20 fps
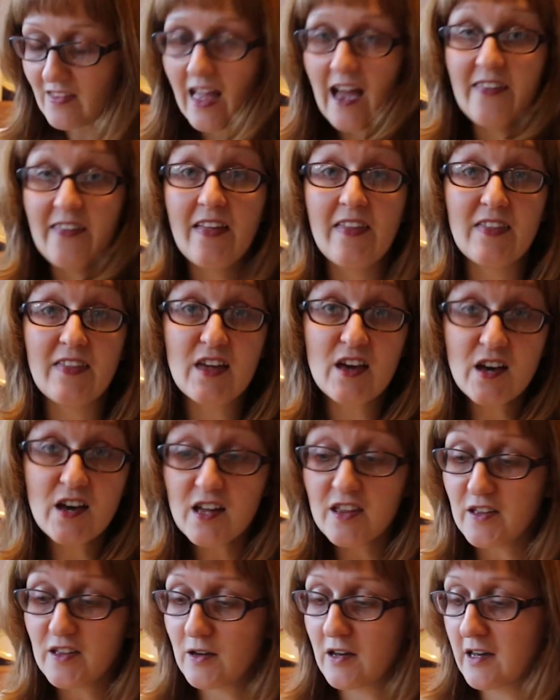And then the
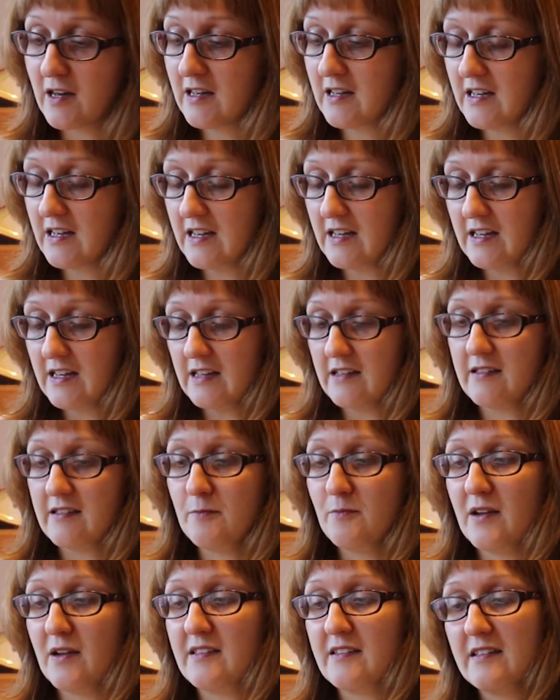other
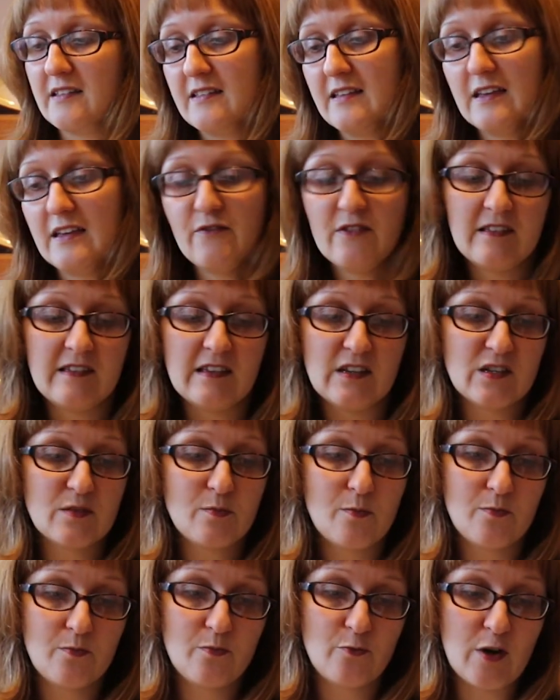Simplicity vintage